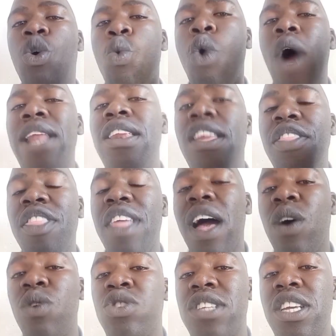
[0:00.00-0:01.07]

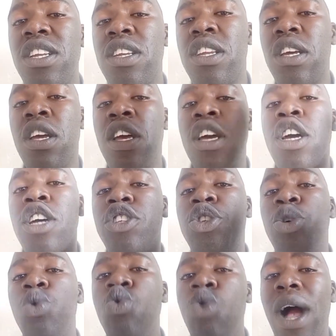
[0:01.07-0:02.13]

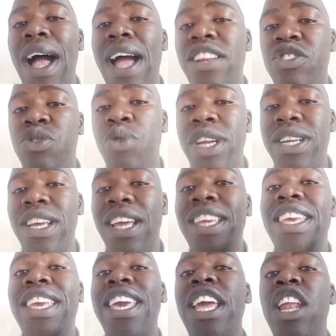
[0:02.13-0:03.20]
1,200
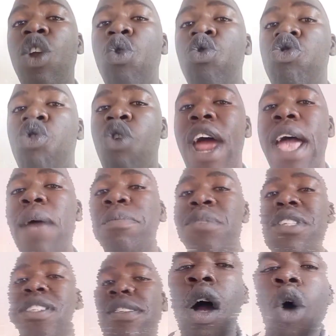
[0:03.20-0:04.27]

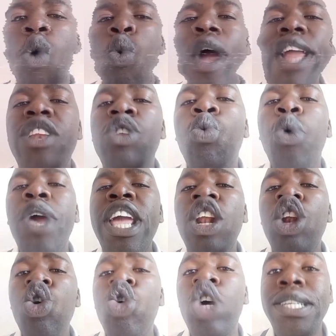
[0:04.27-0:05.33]
kilograms. When we
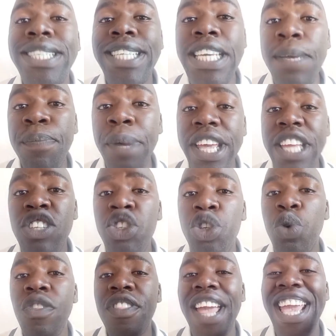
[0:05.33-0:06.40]
look deep
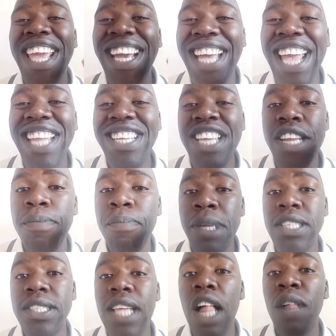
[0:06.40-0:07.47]
into the Iranian
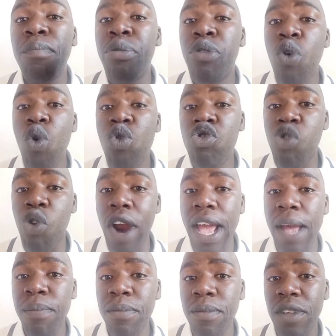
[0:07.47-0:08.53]
missile
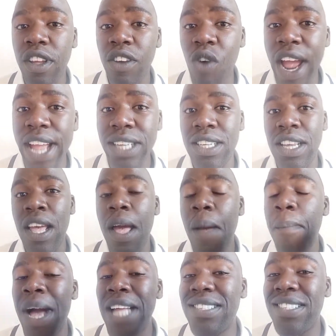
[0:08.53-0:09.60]
program, right,
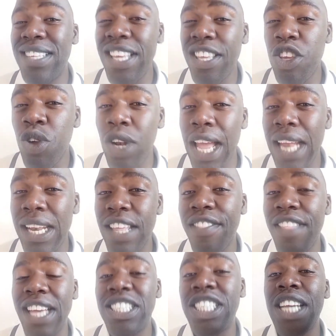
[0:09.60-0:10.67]
particularly
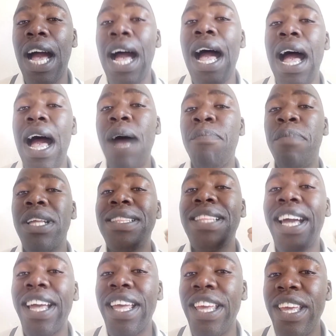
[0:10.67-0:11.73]
the Shahab
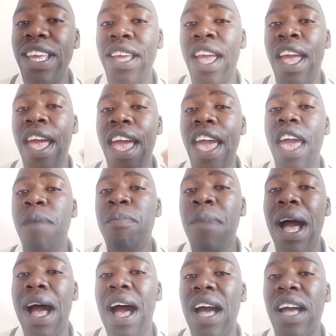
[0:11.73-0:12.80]
3
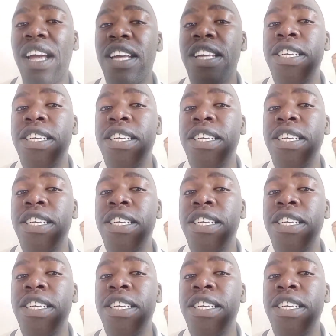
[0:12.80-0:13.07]
MRBM,